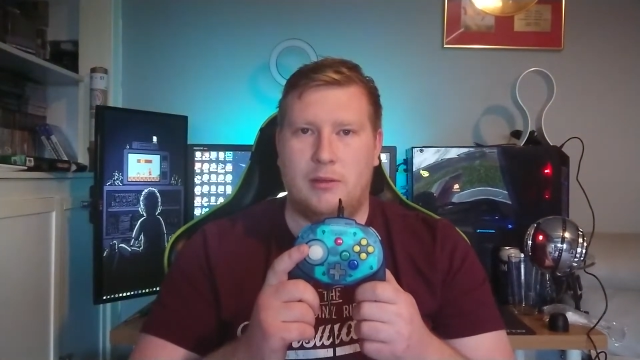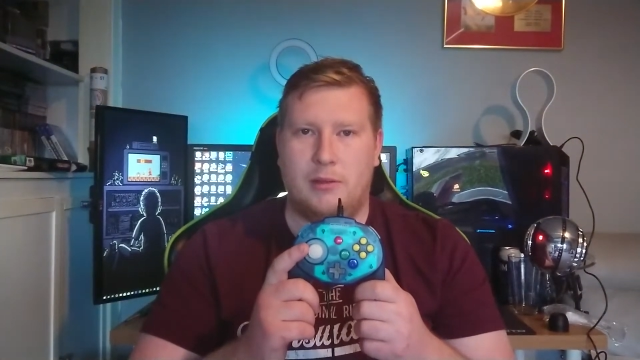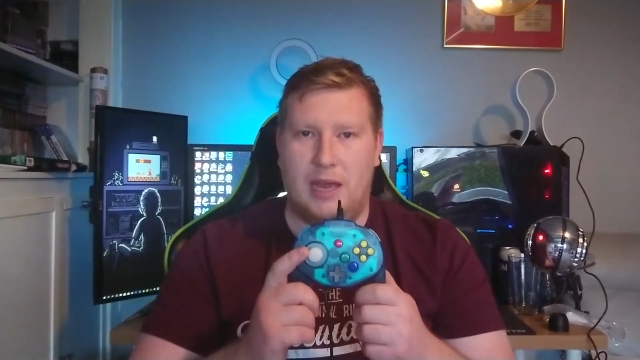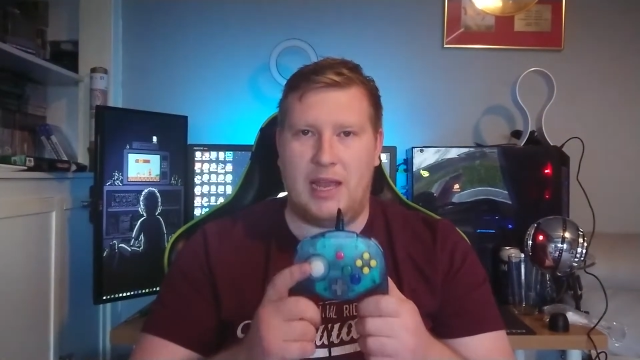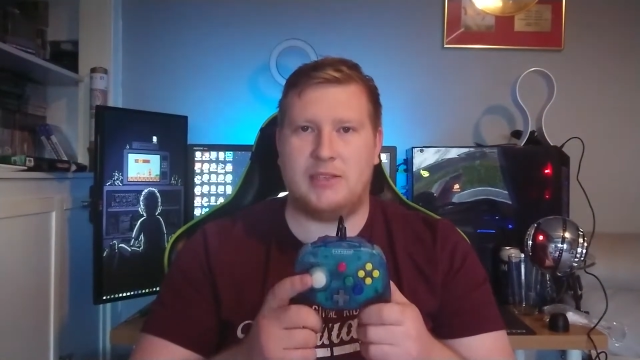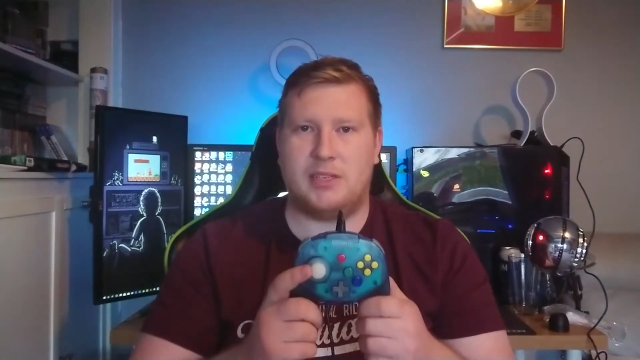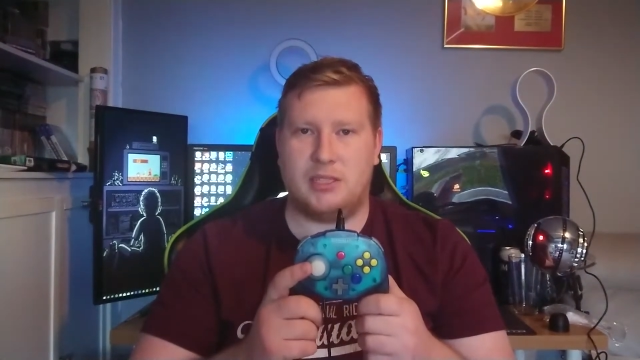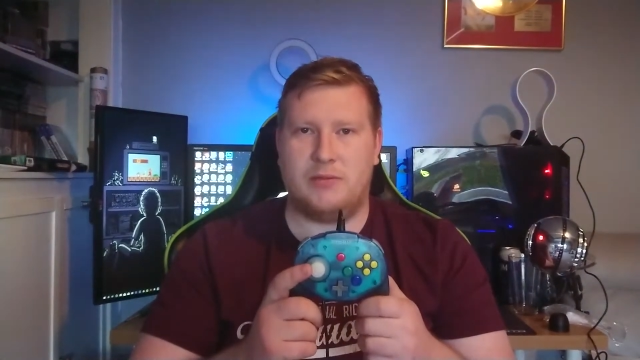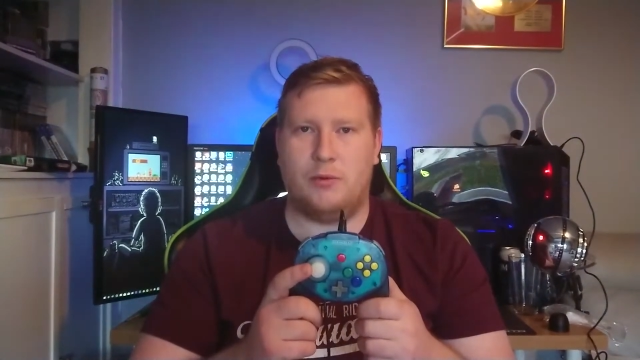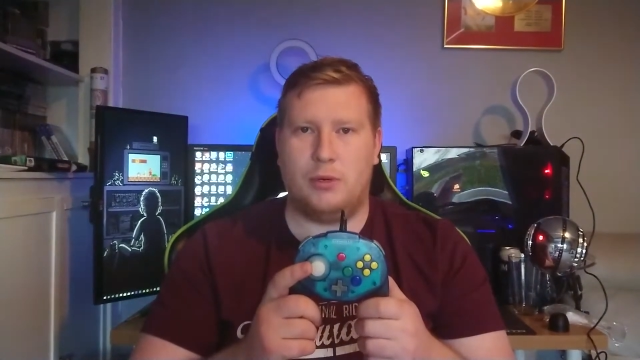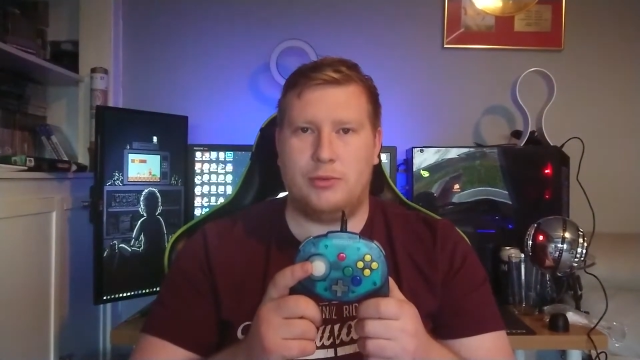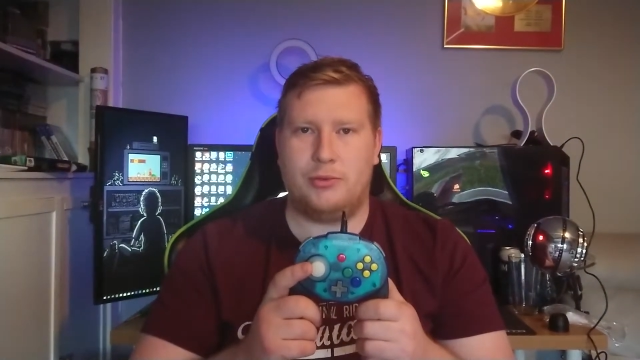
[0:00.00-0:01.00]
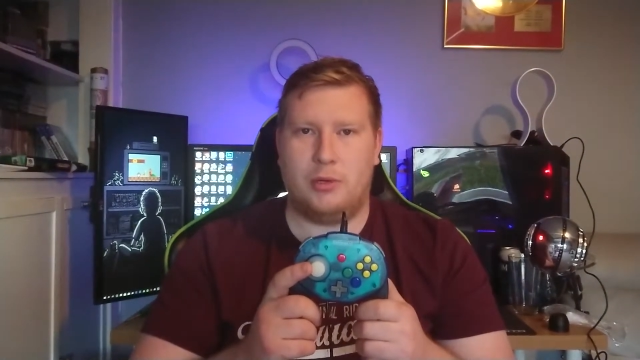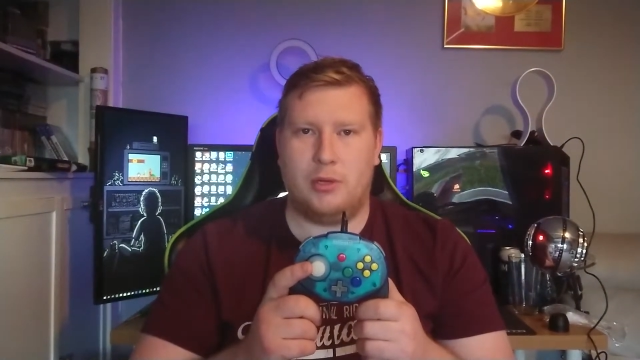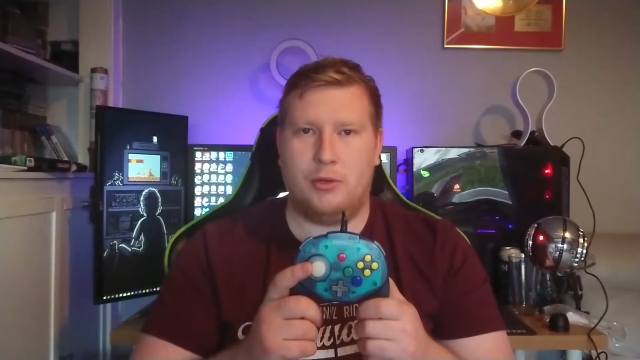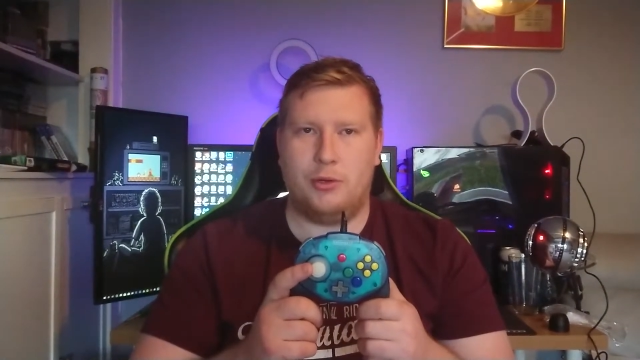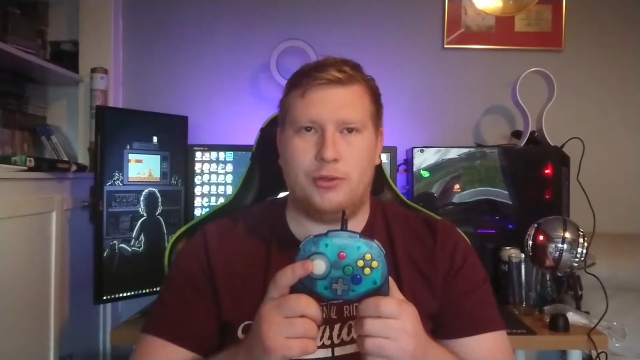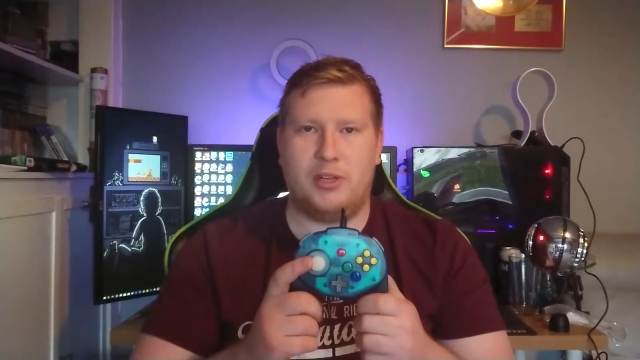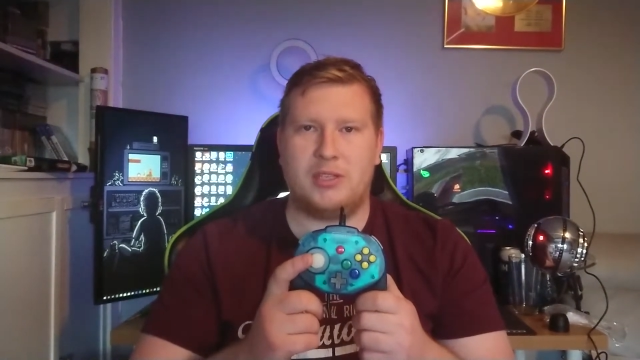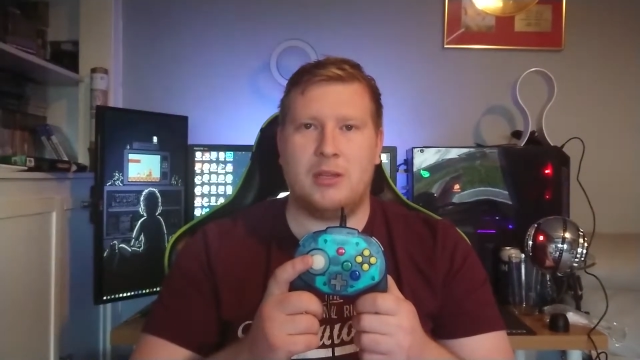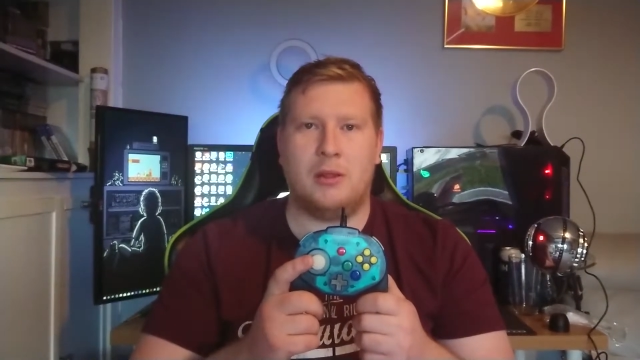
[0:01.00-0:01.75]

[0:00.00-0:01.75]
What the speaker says: the N64 controller, who doesn't